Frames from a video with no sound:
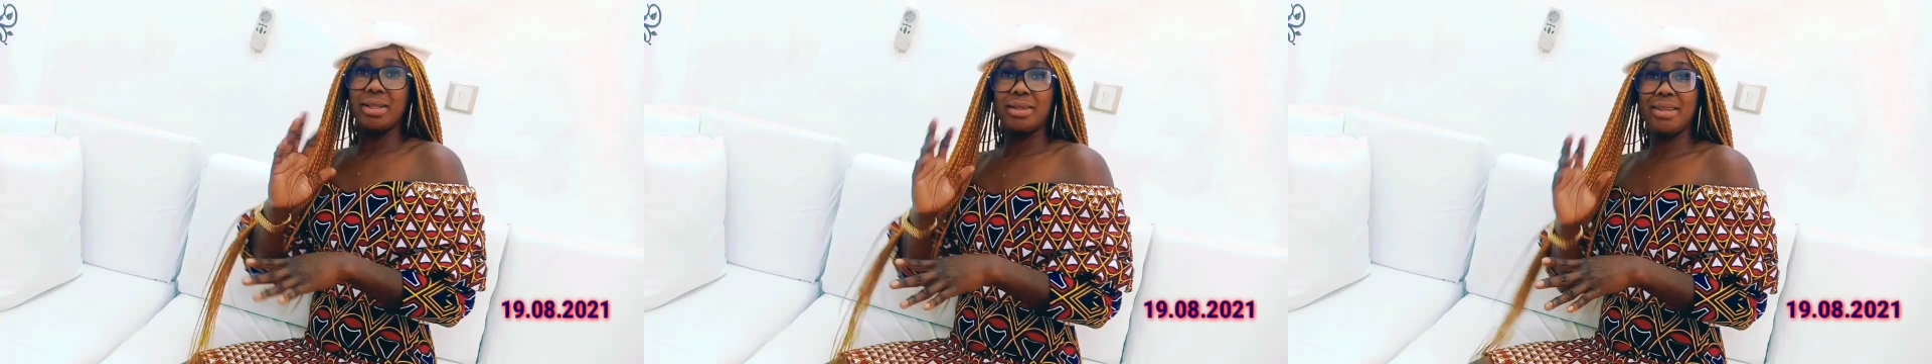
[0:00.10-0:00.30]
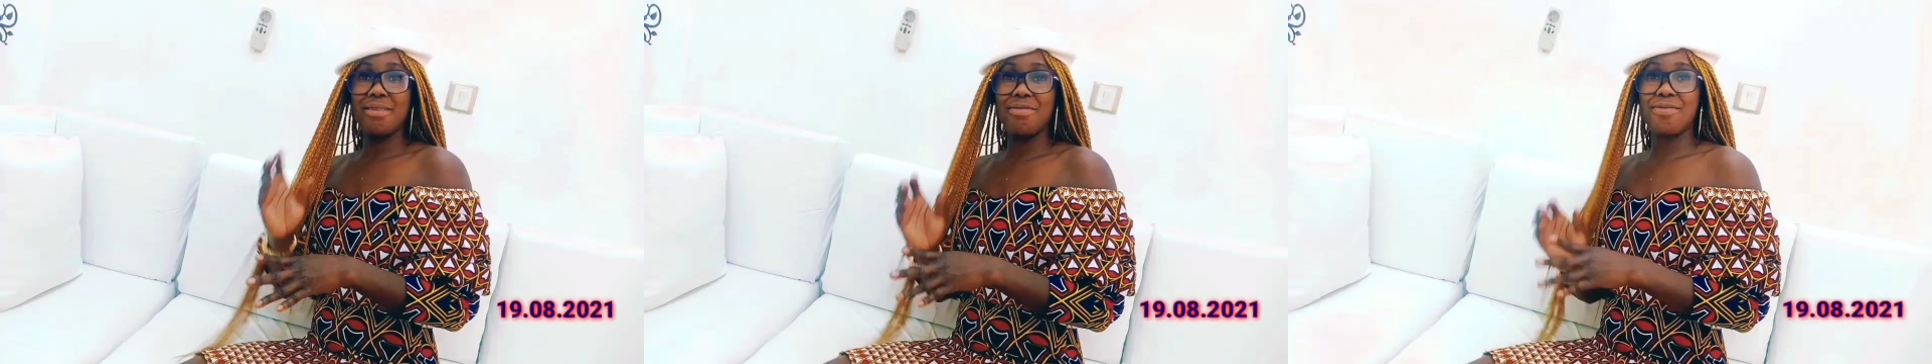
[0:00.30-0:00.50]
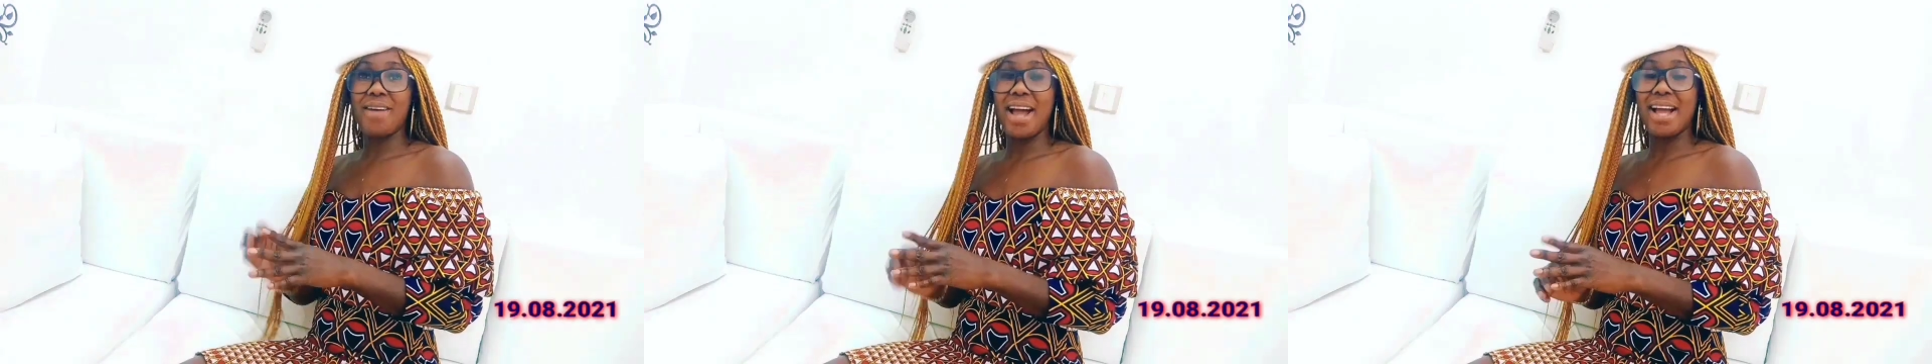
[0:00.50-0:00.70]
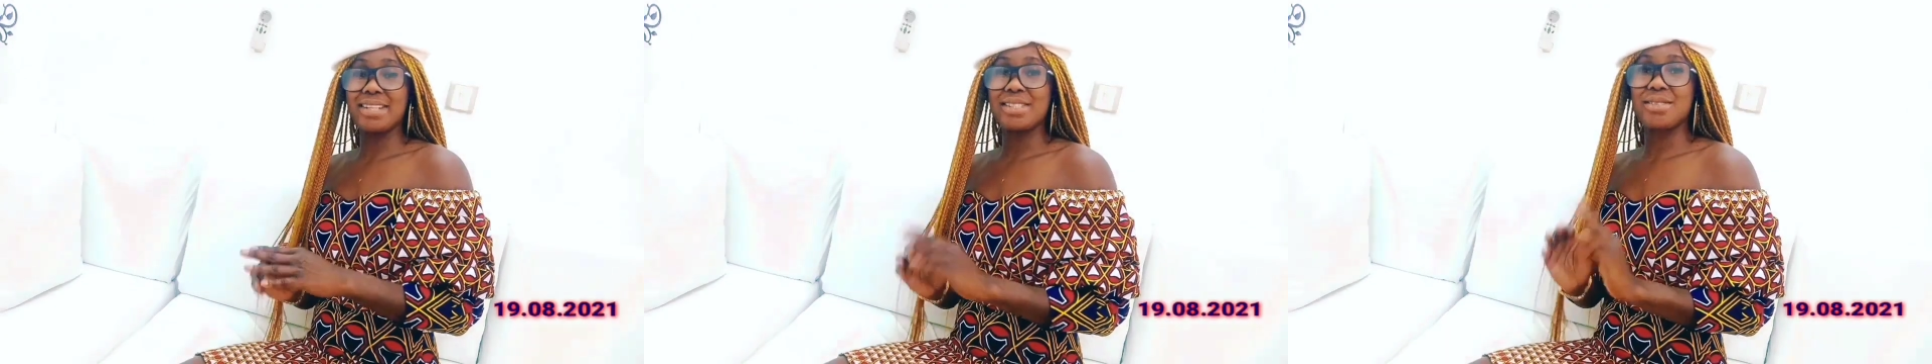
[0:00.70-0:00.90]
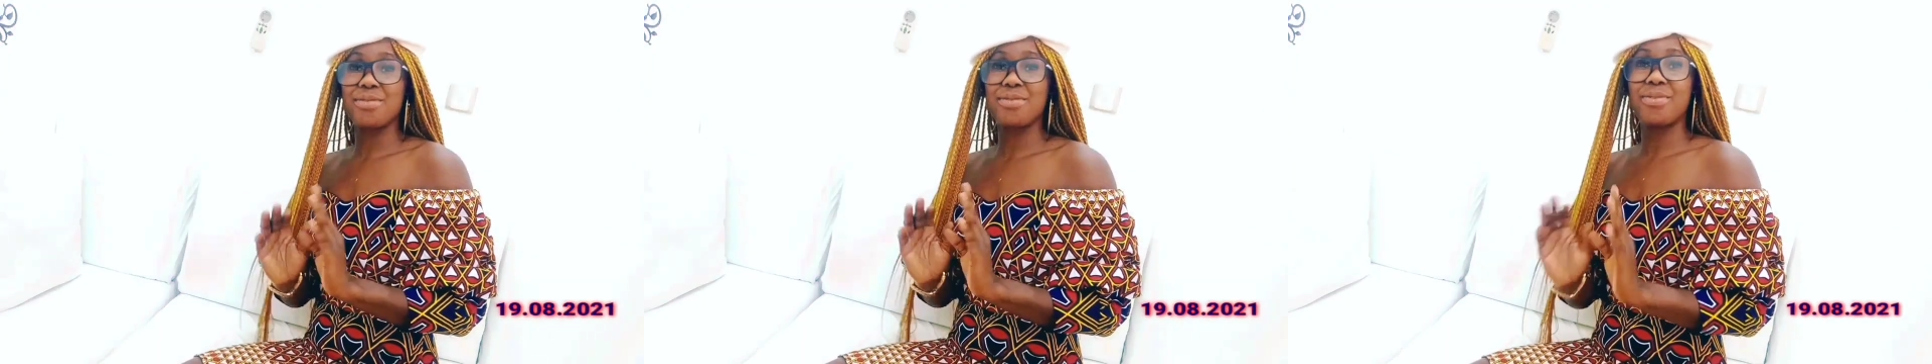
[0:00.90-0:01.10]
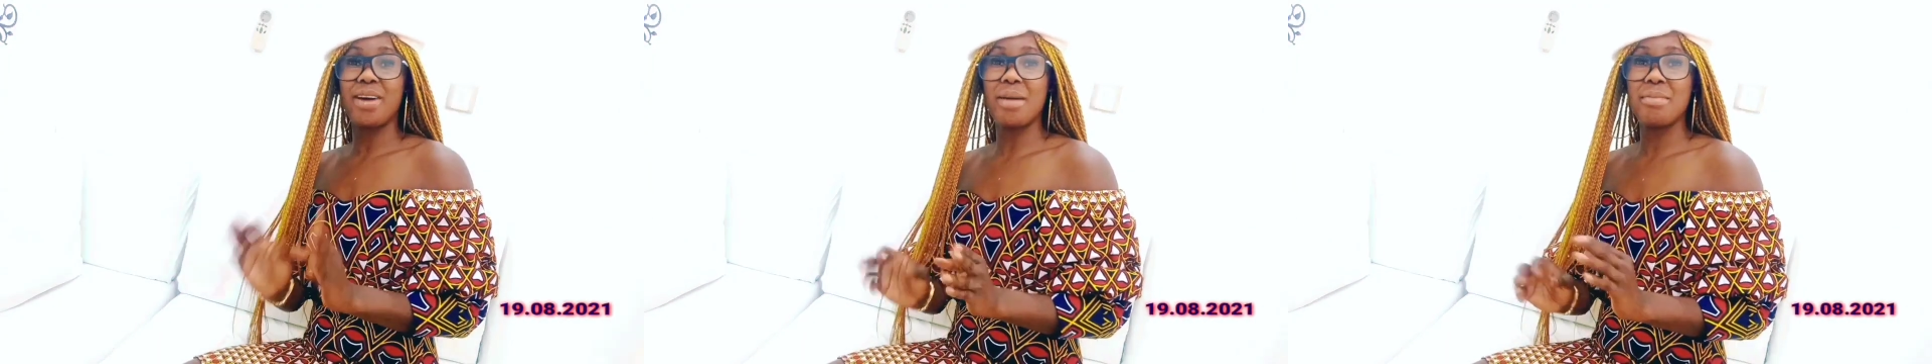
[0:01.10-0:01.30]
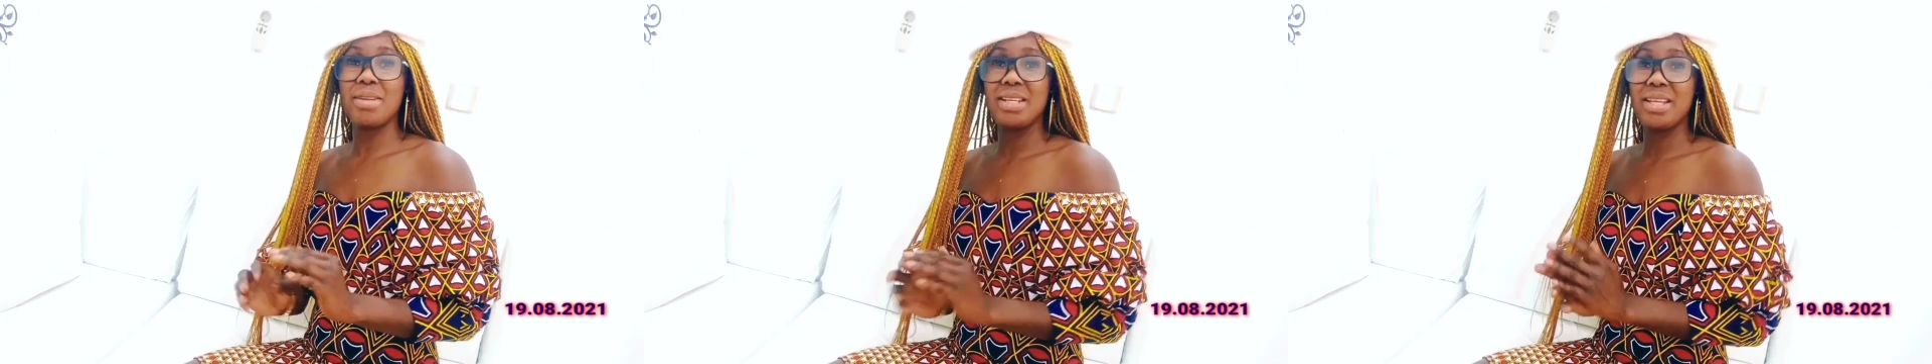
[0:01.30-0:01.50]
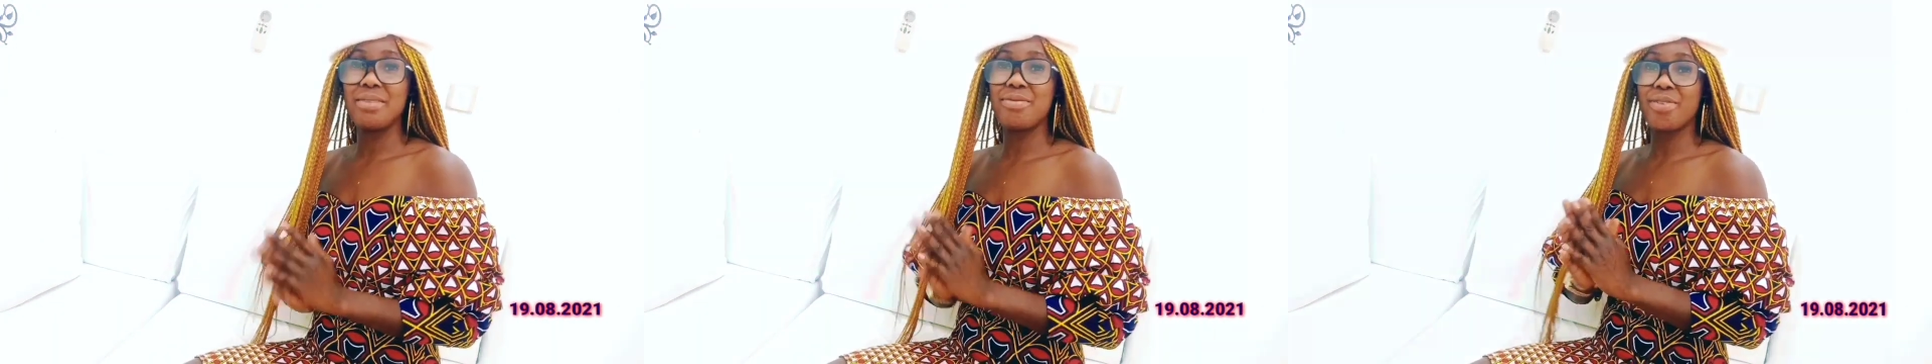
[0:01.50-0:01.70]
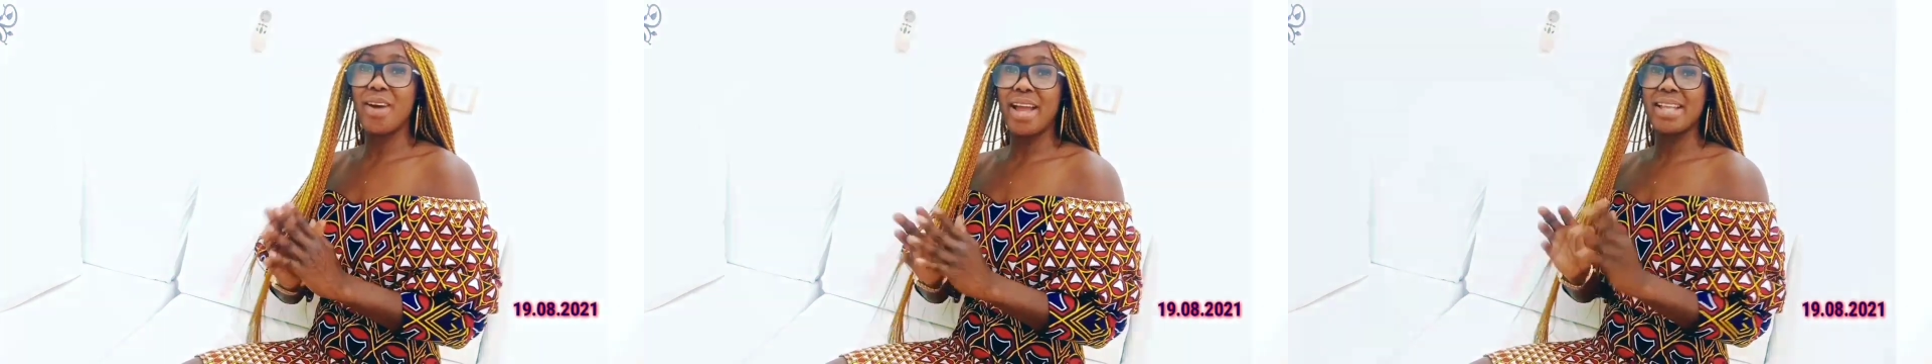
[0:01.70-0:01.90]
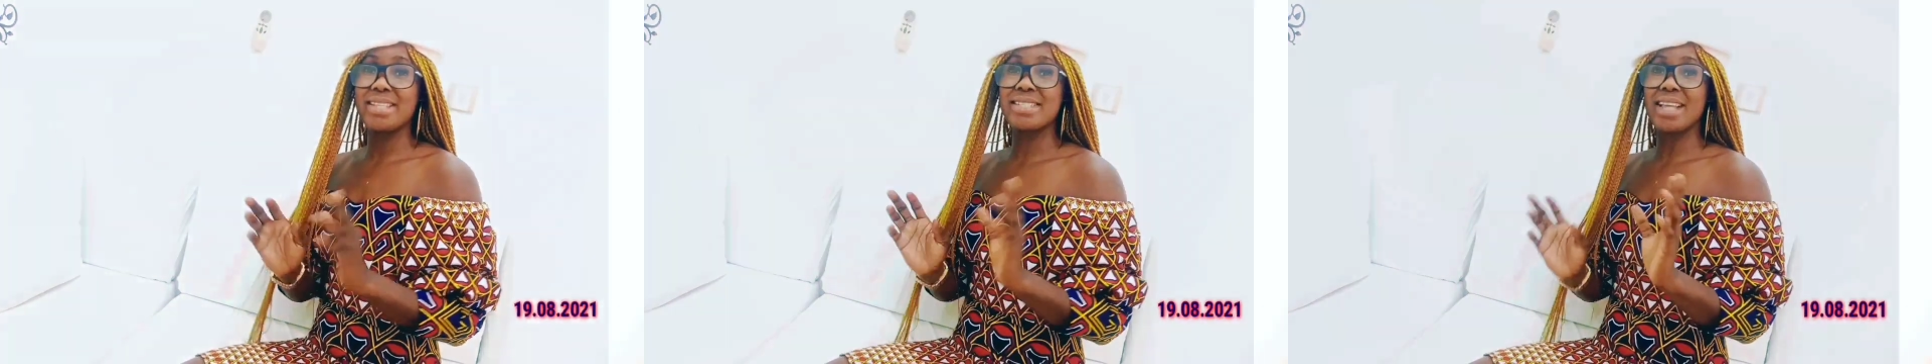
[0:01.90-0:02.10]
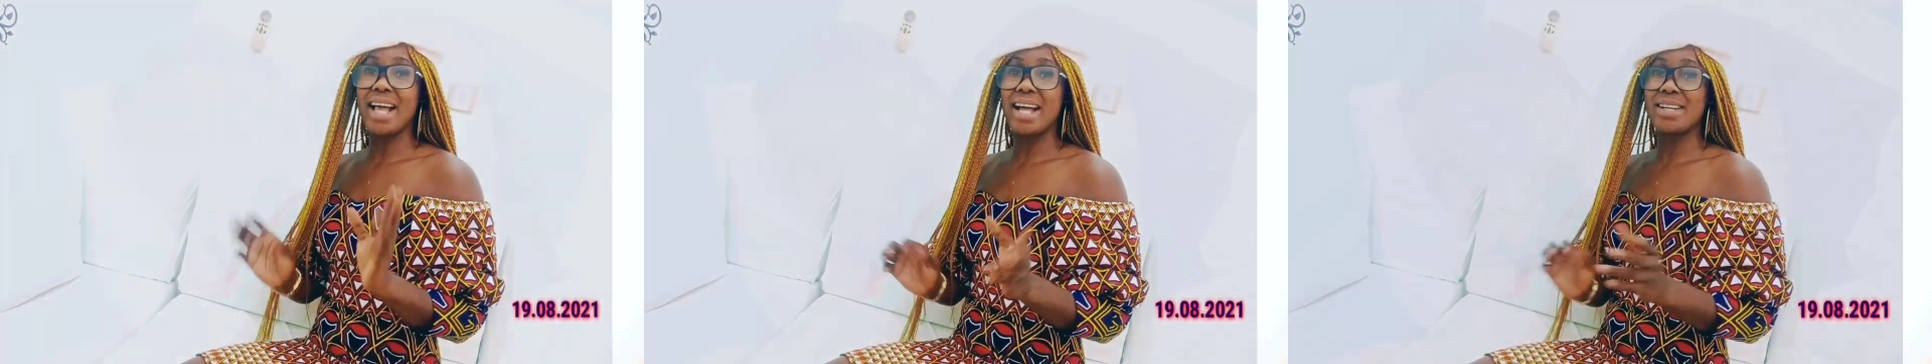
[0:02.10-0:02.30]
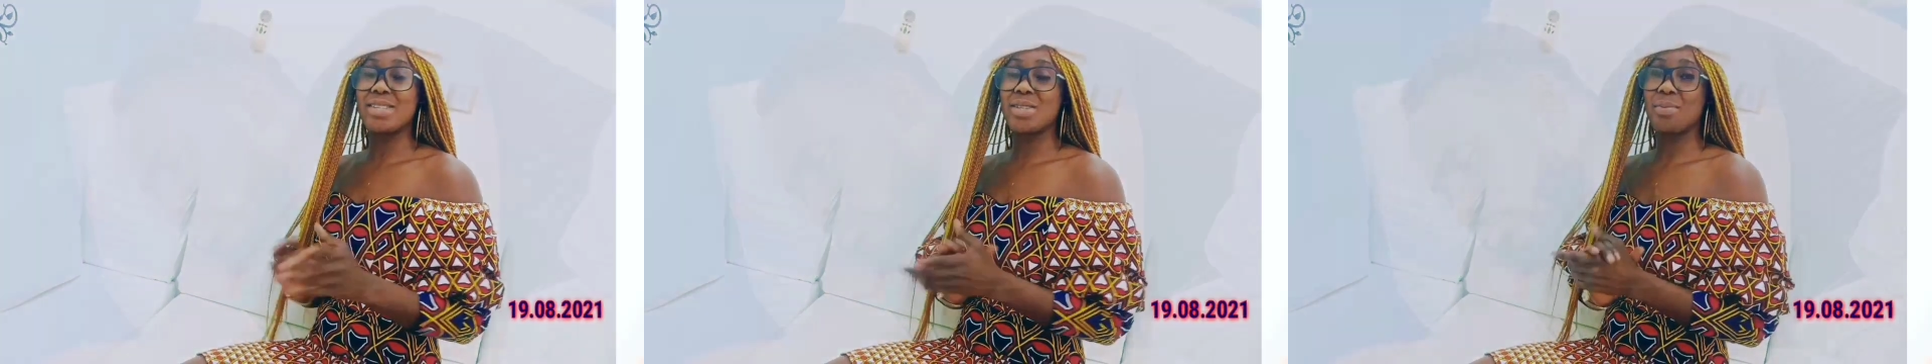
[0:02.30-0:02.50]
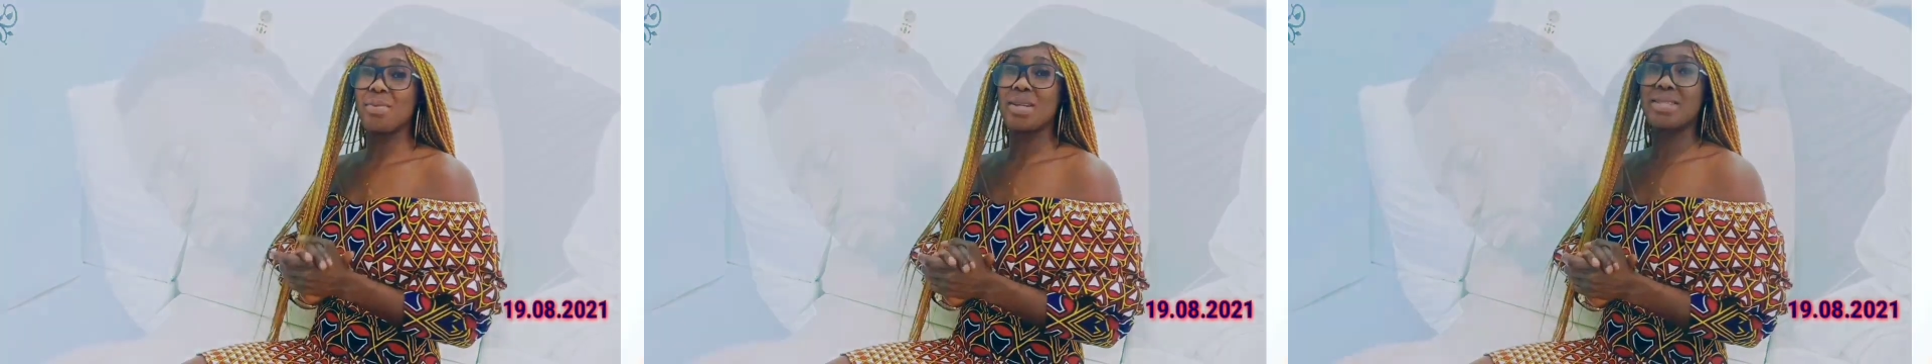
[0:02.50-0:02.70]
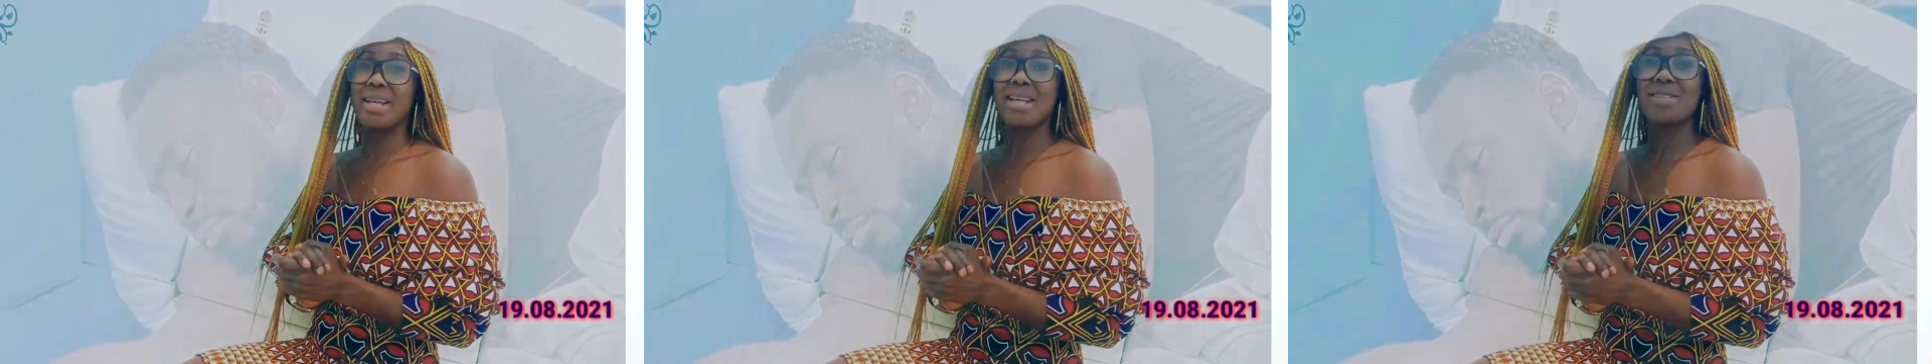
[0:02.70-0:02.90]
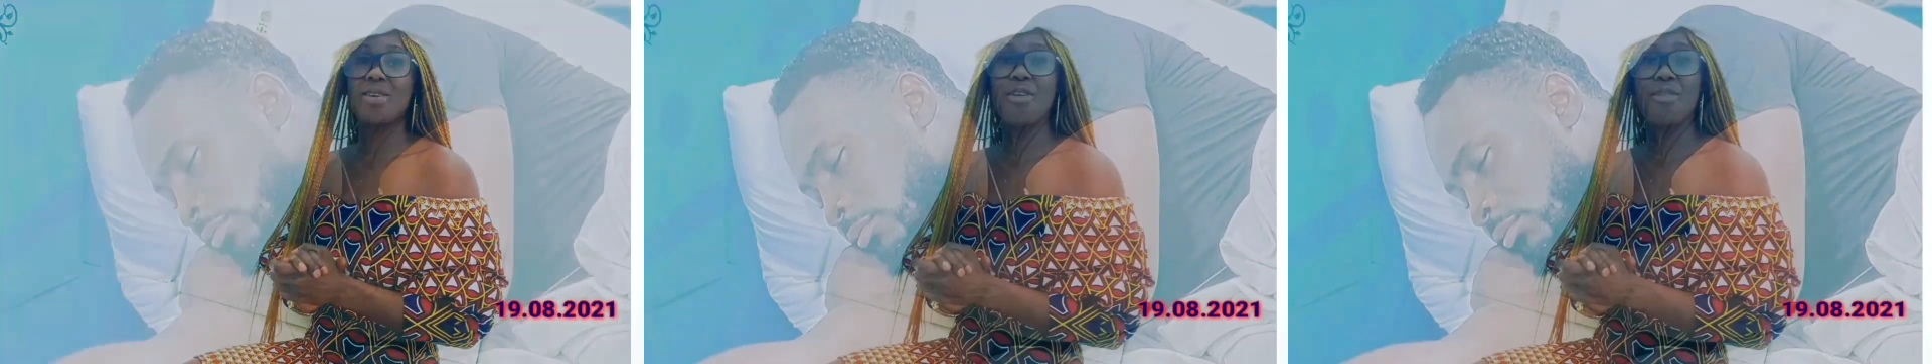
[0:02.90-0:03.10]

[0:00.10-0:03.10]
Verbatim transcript: The fans, family, friends, and supporters